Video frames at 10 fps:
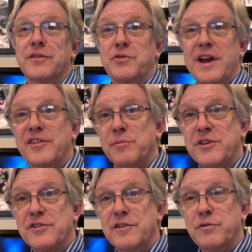
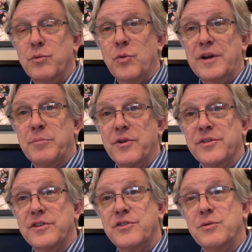transmission from one
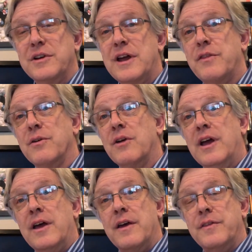person to another.
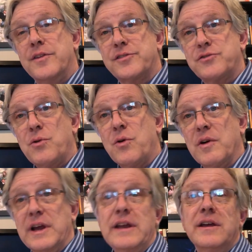The
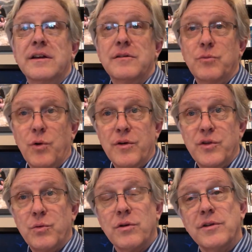story, War of
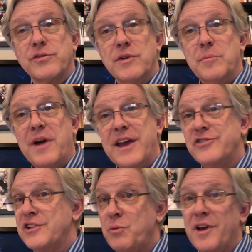the Worlds, written by
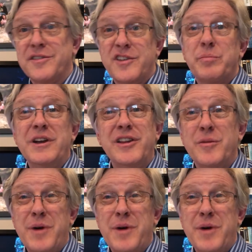H.G. Wells, it's been in the